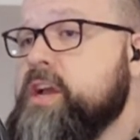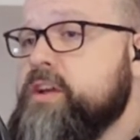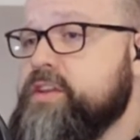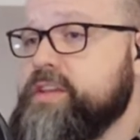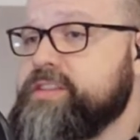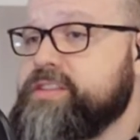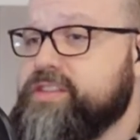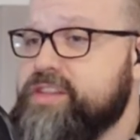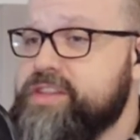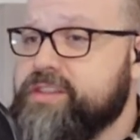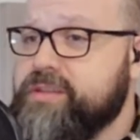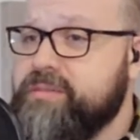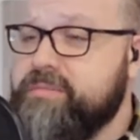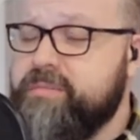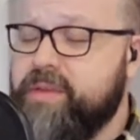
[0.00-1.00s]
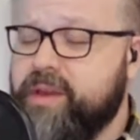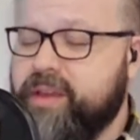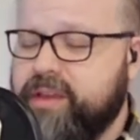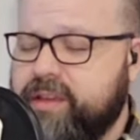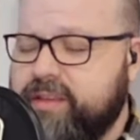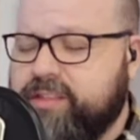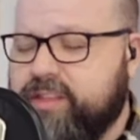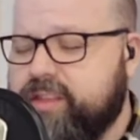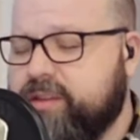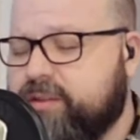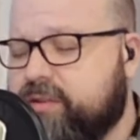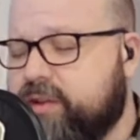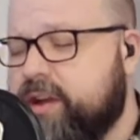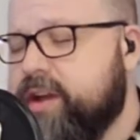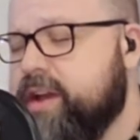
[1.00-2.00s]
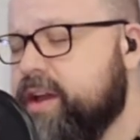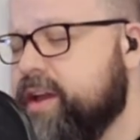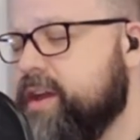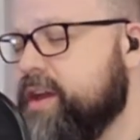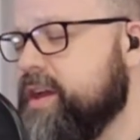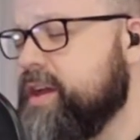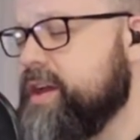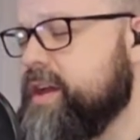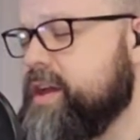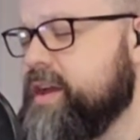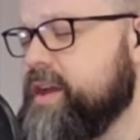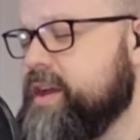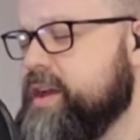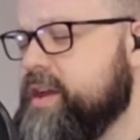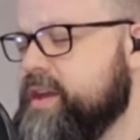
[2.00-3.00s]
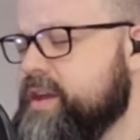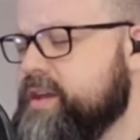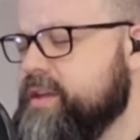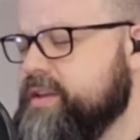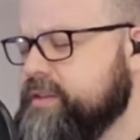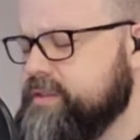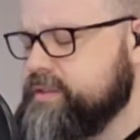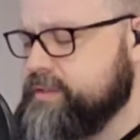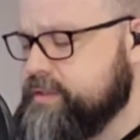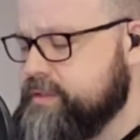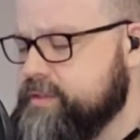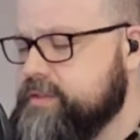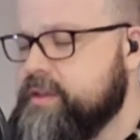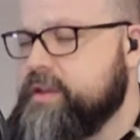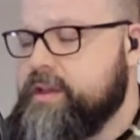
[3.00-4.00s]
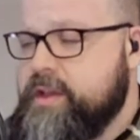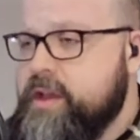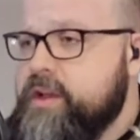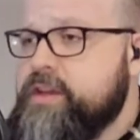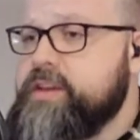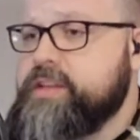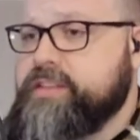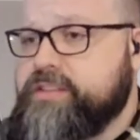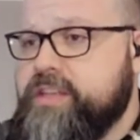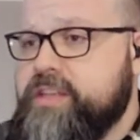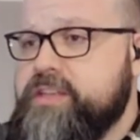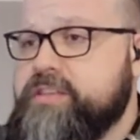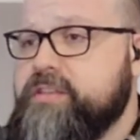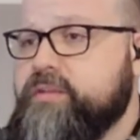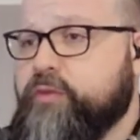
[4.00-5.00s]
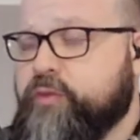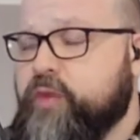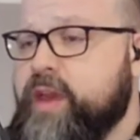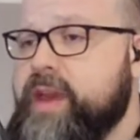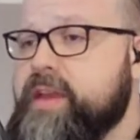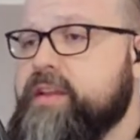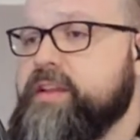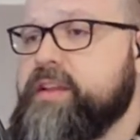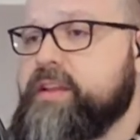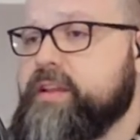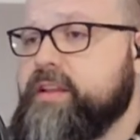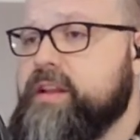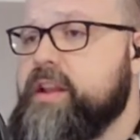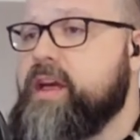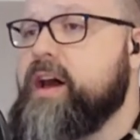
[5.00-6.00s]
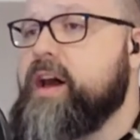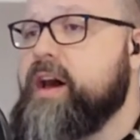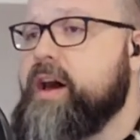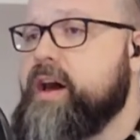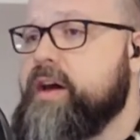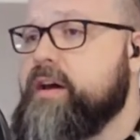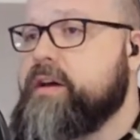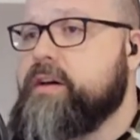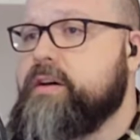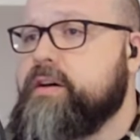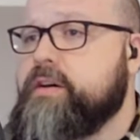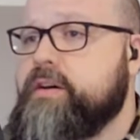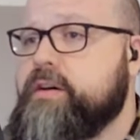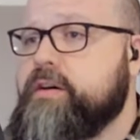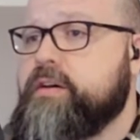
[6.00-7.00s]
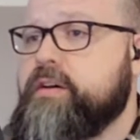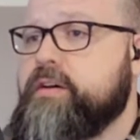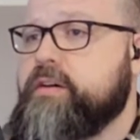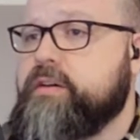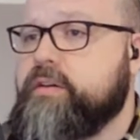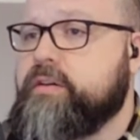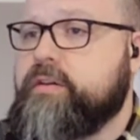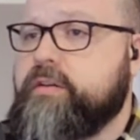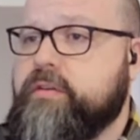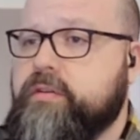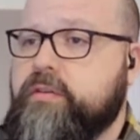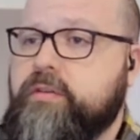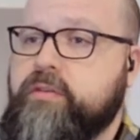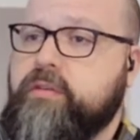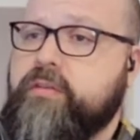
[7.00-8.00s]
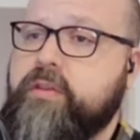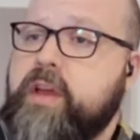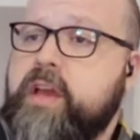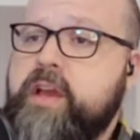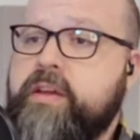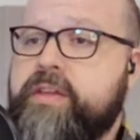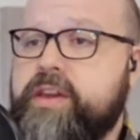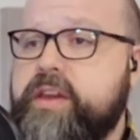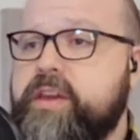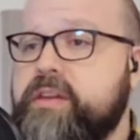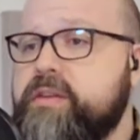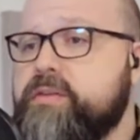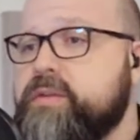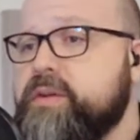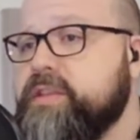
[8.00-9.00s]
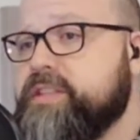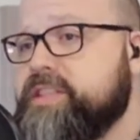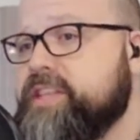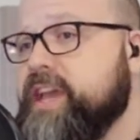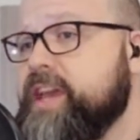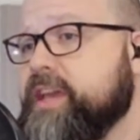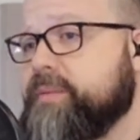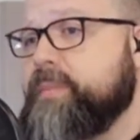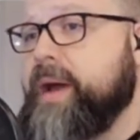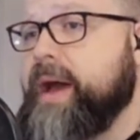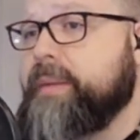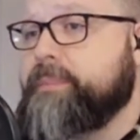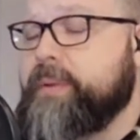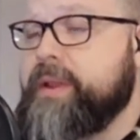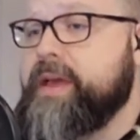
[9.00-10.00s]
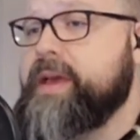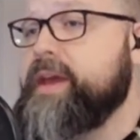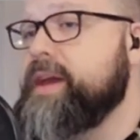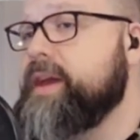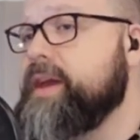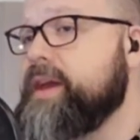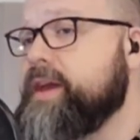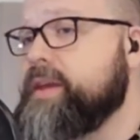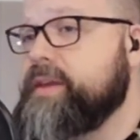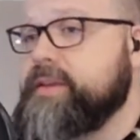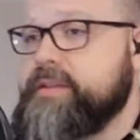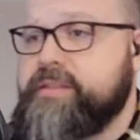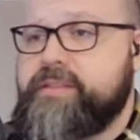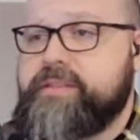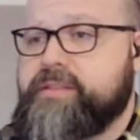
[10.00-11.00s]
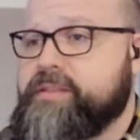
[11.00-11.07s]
This is amazing grace, this is unfailing love, that you would take my place,